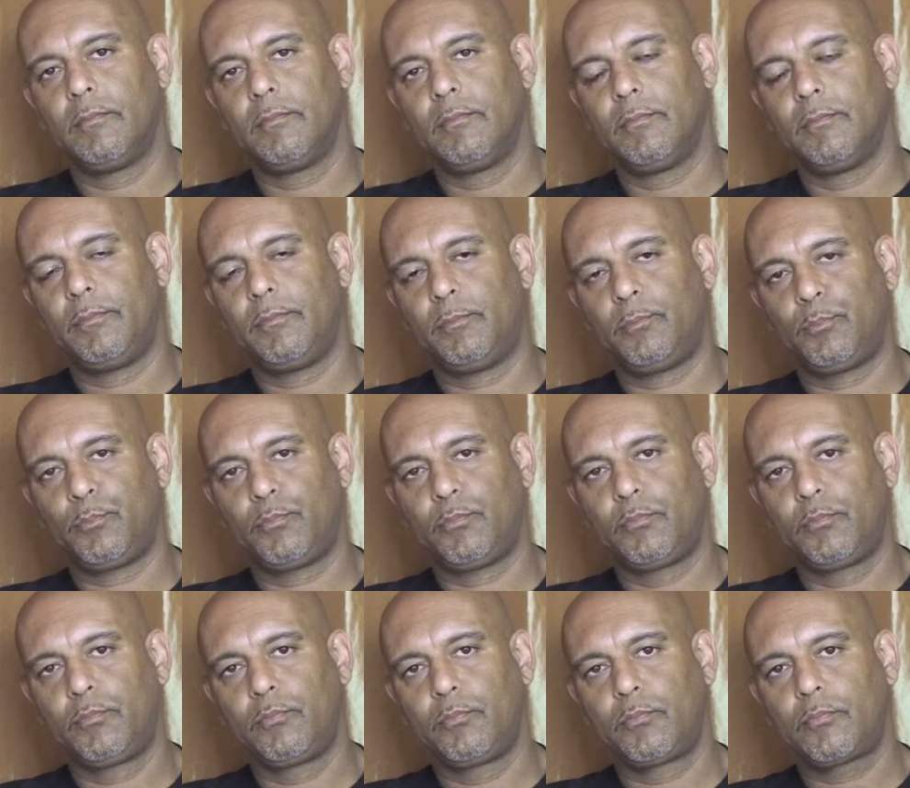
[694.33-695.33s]

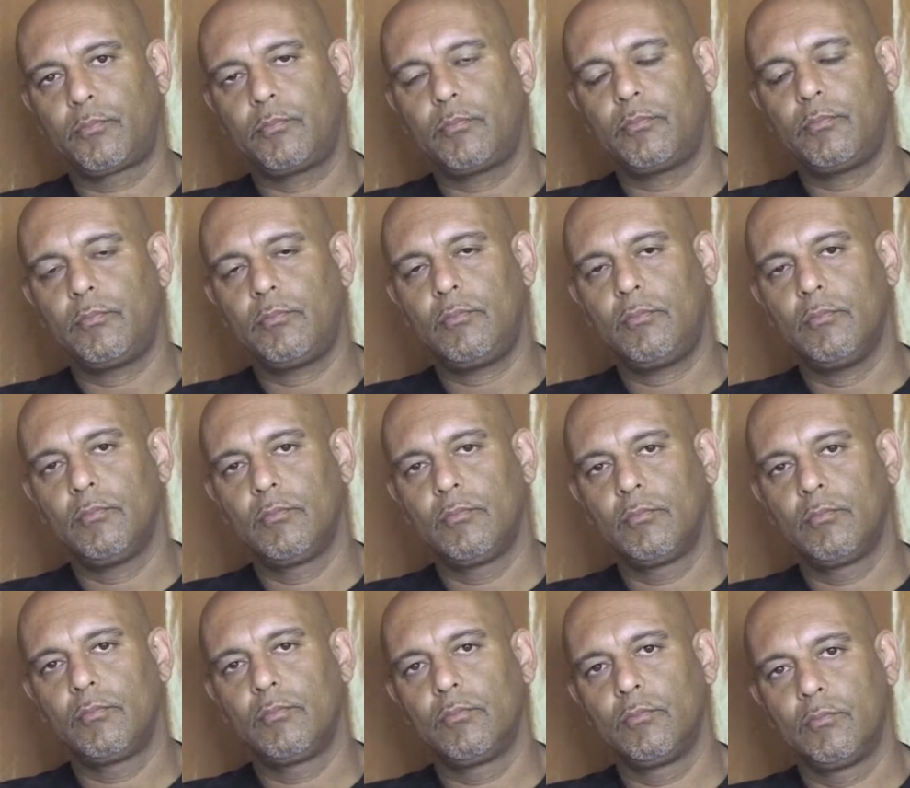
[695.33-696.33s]

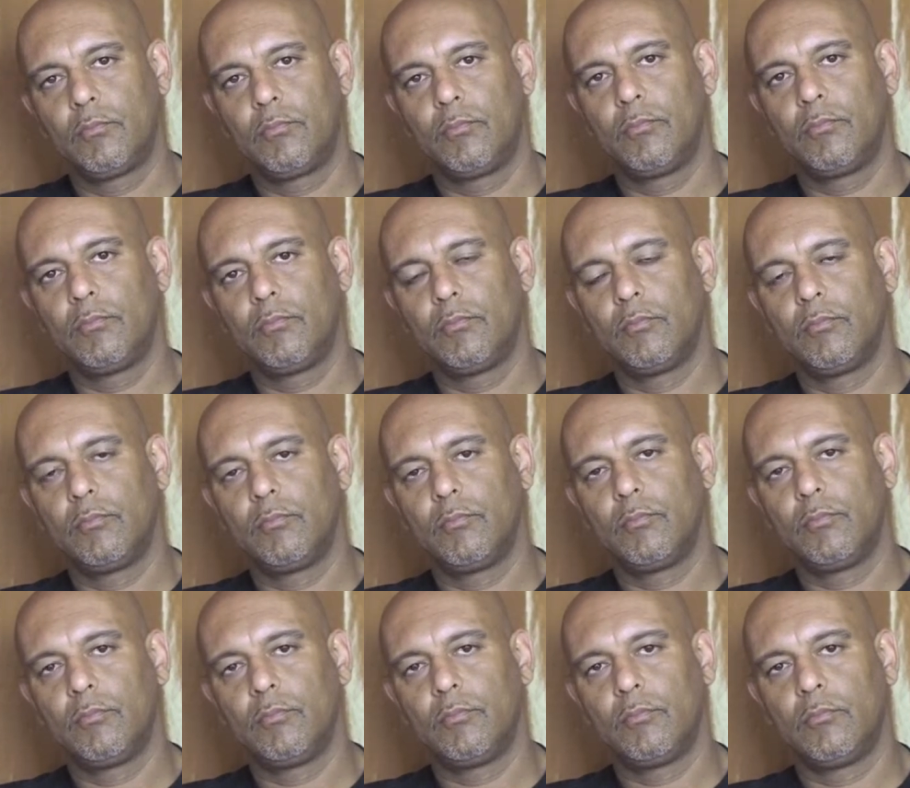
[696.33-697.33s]

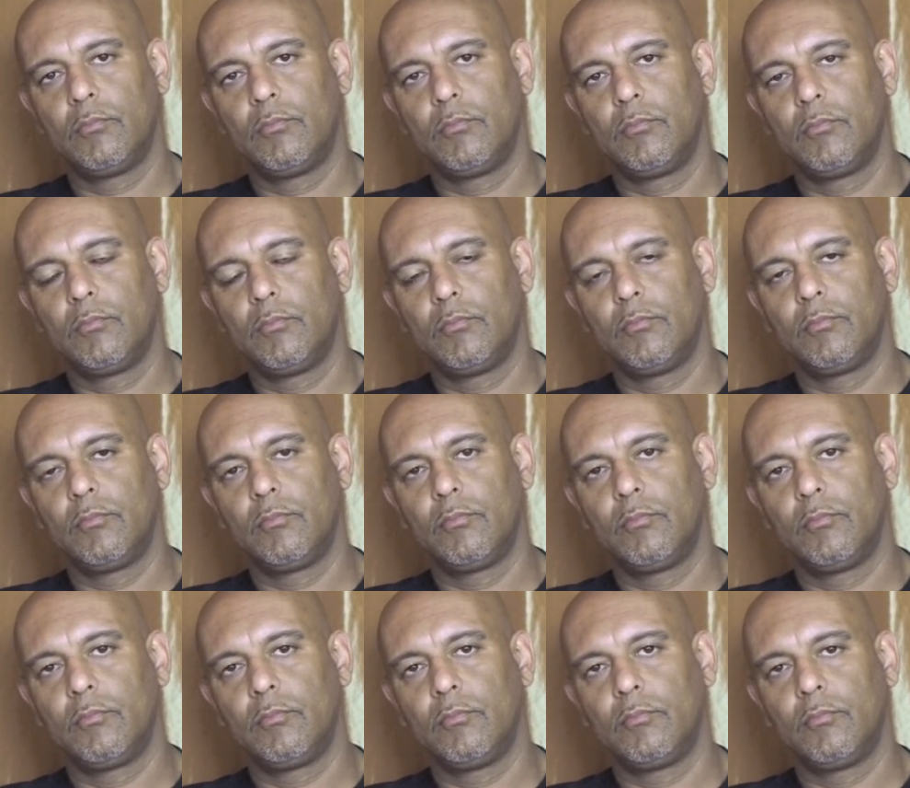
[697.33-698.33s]

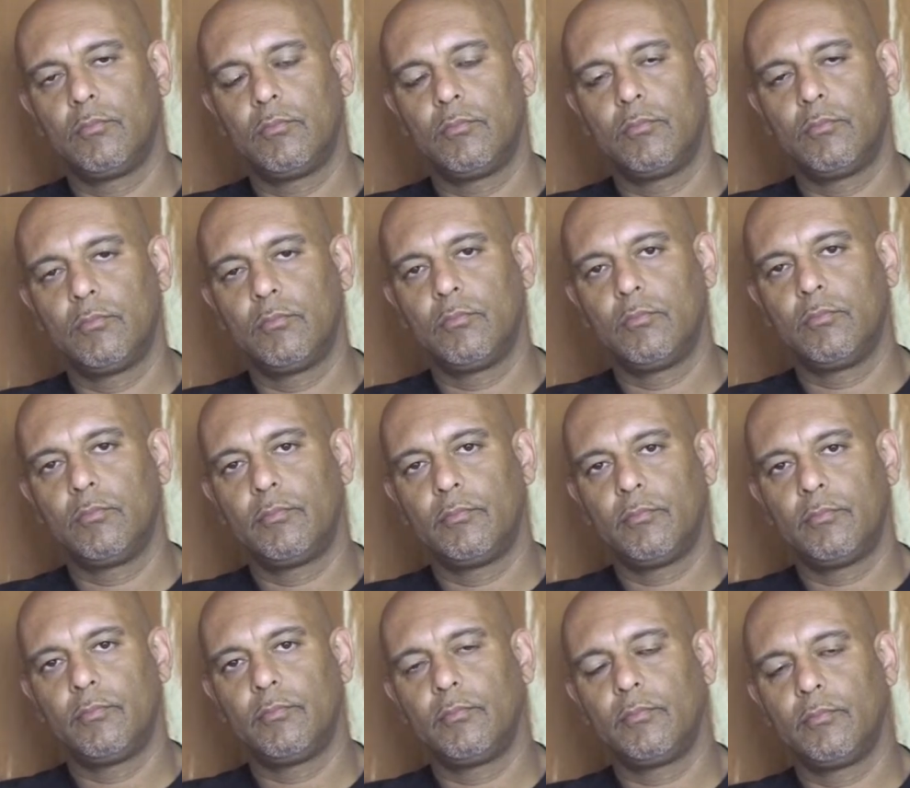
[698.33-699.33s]

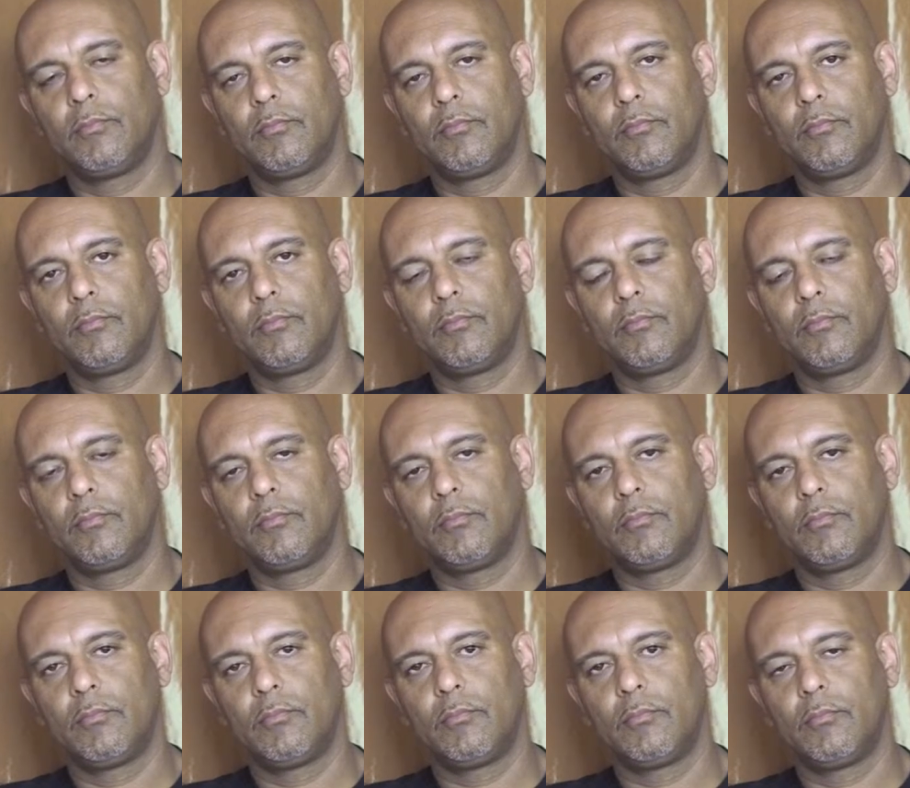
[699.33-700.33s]

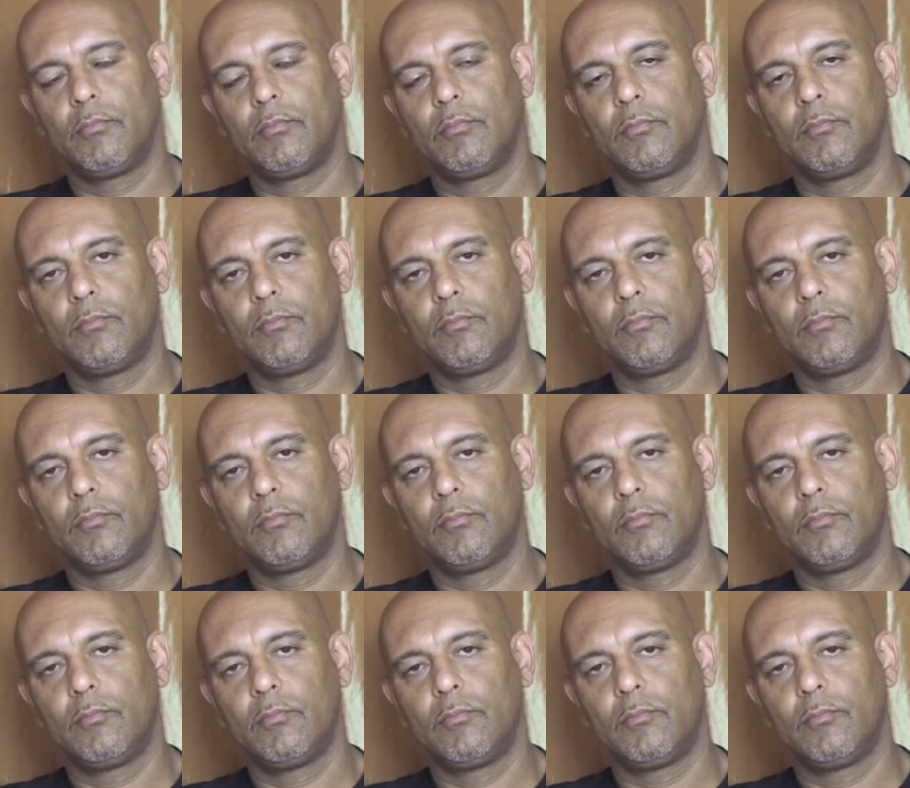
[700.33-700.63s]
This person isn't speaking.